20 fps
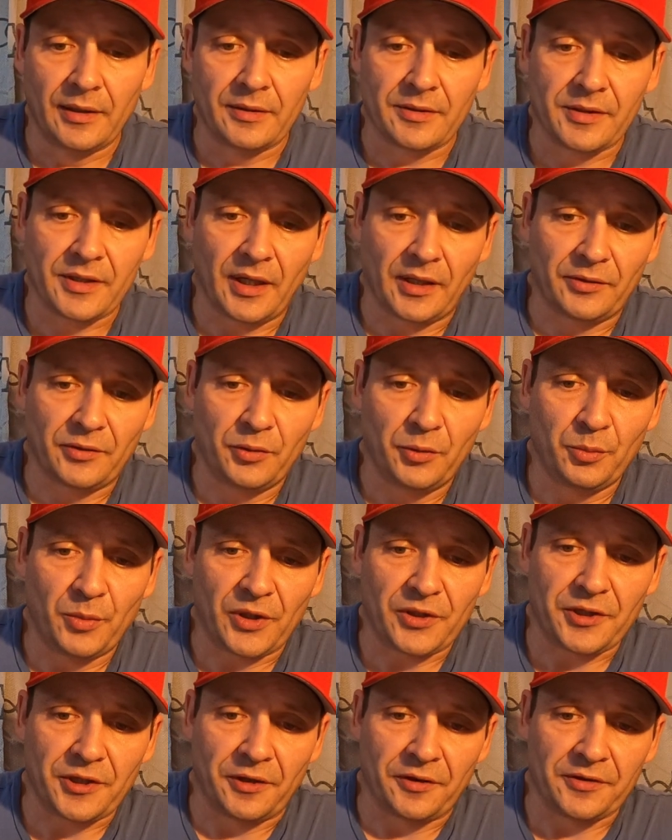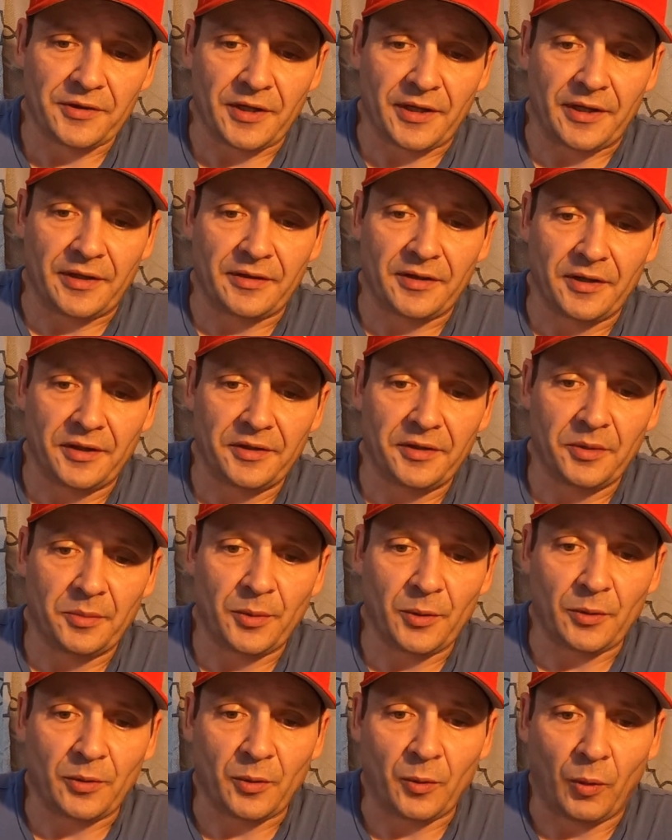There's not too much else I can tell you
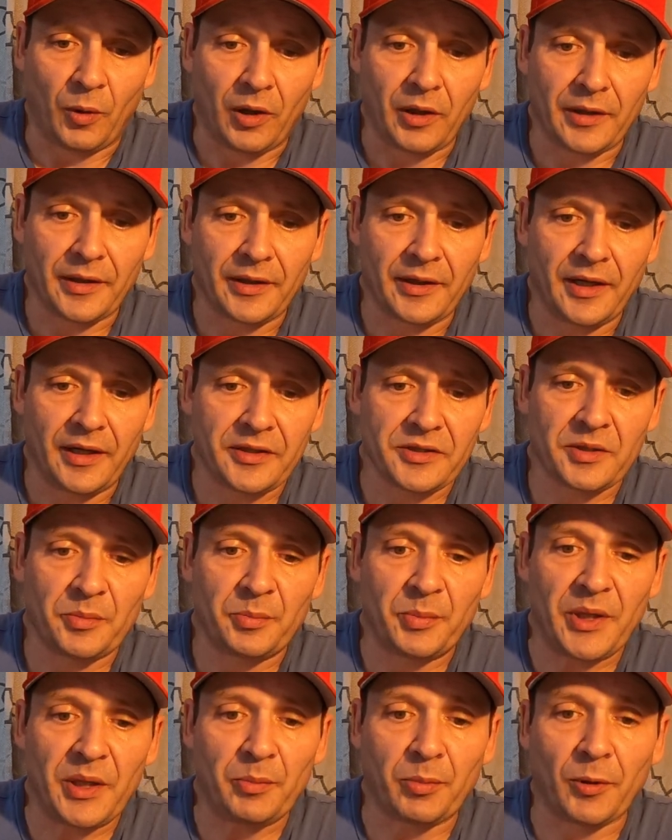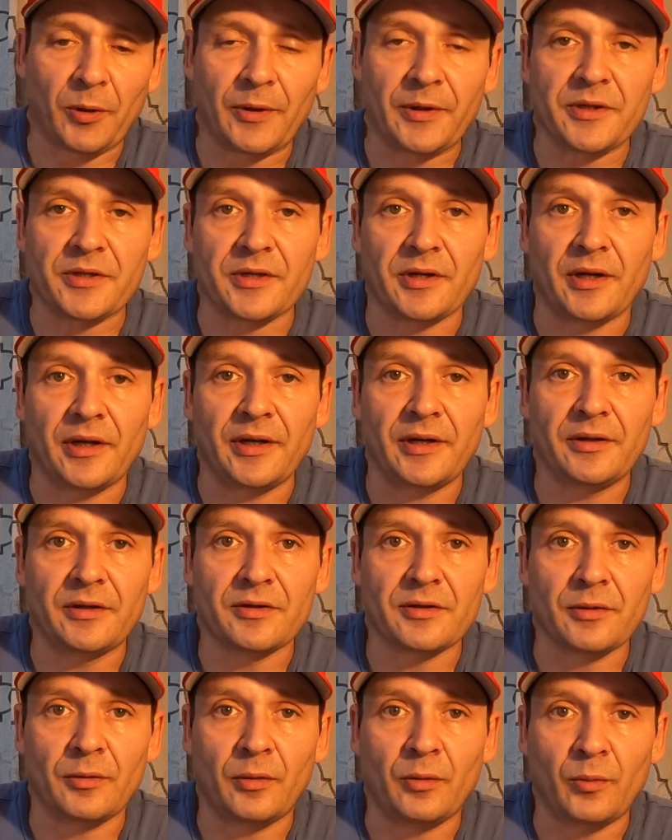about the quad. It has a beeper inside,
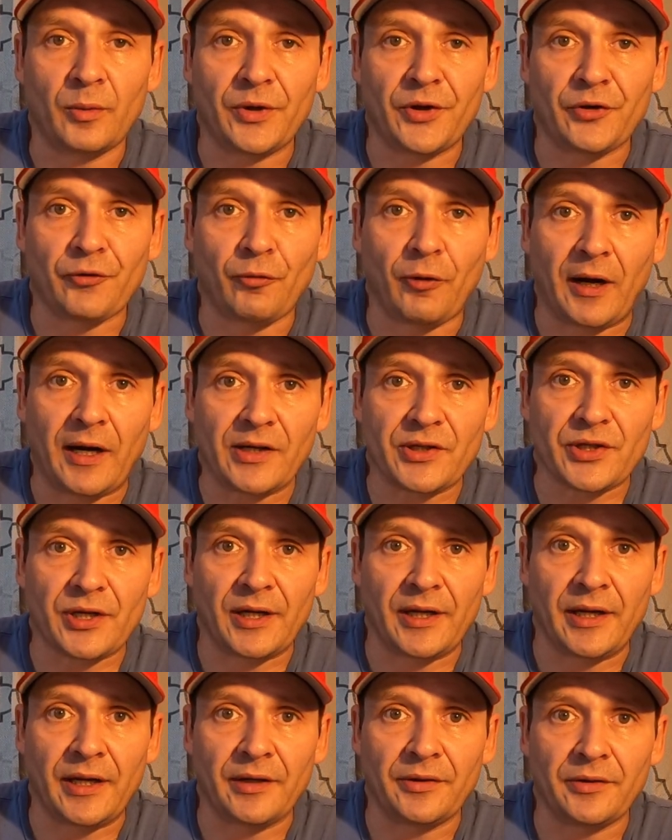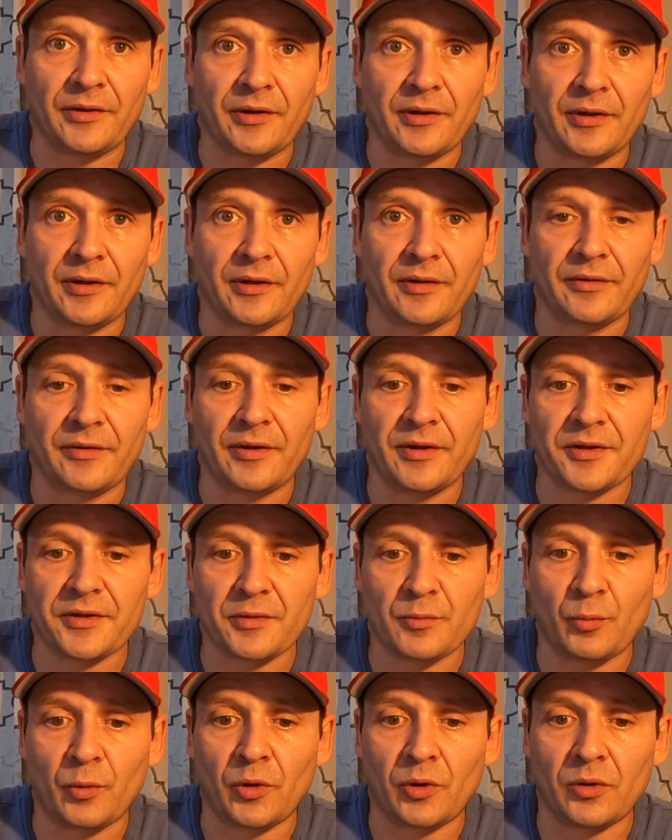so when you crash land,
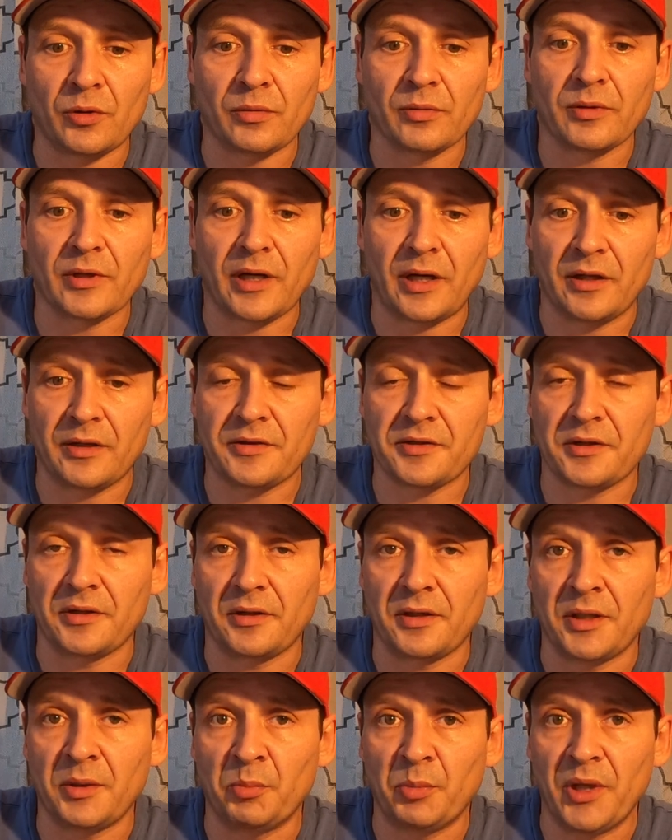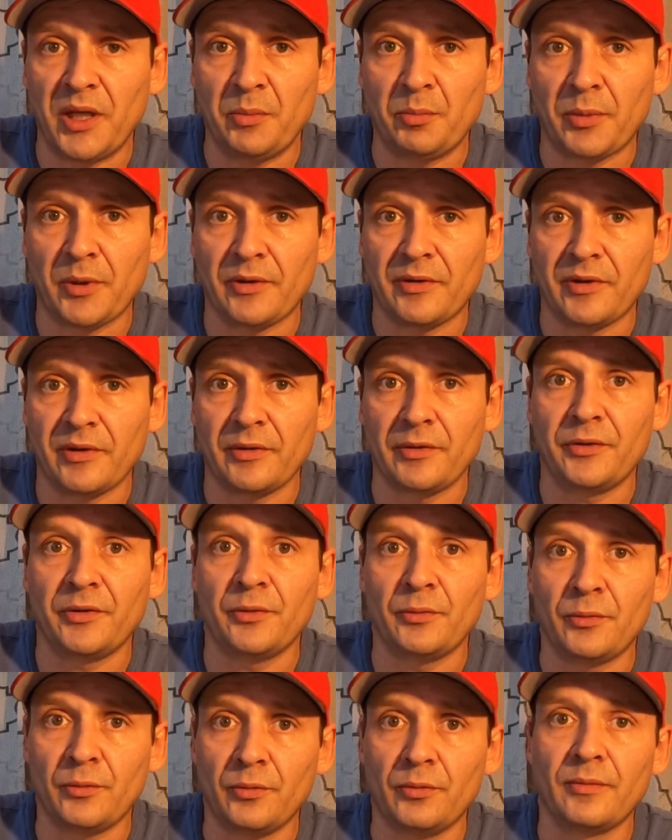this will constantly beep until
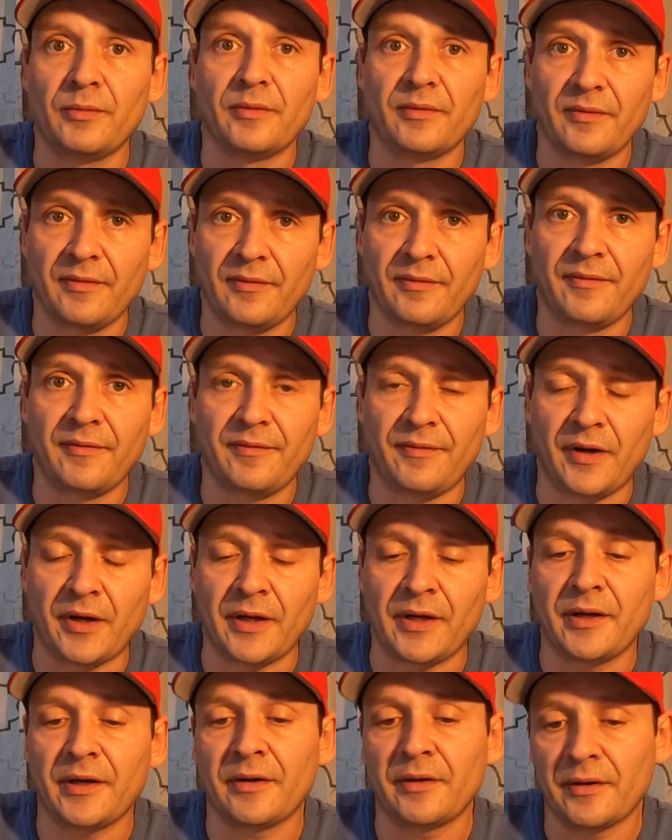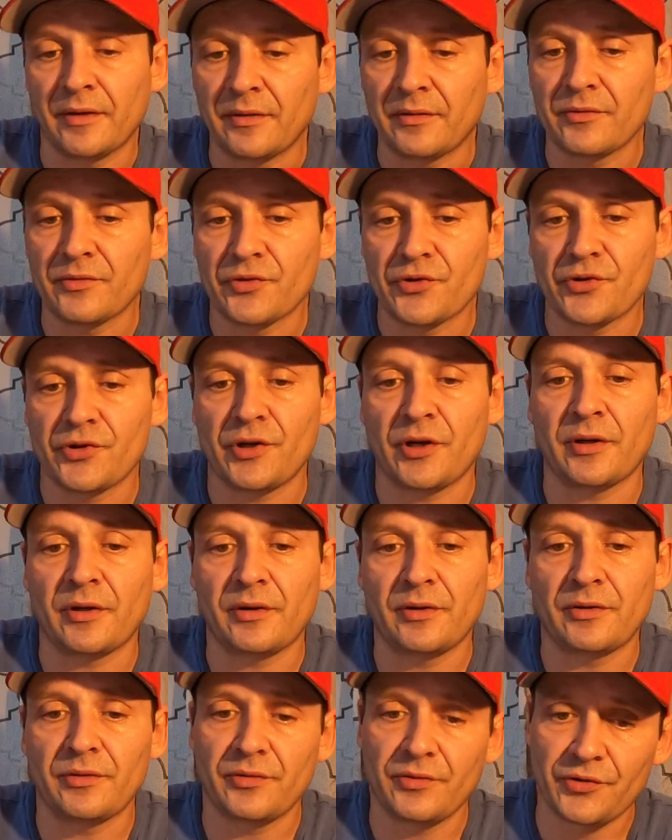you find it and shut
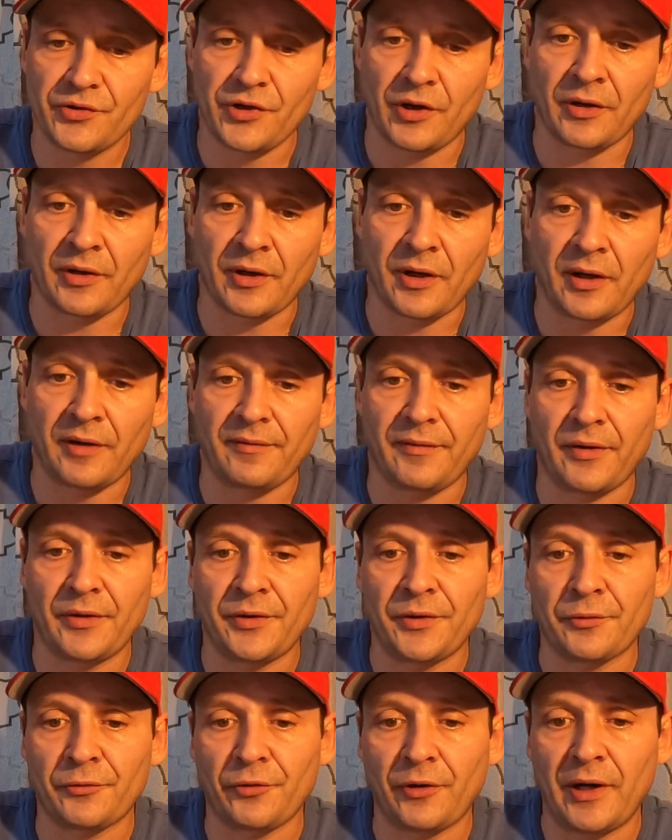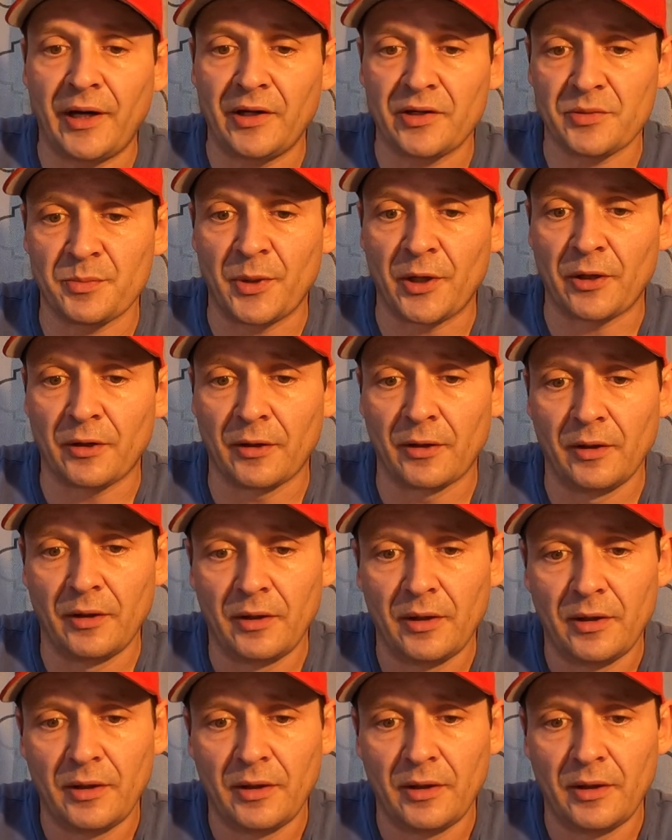it off on your transmitter.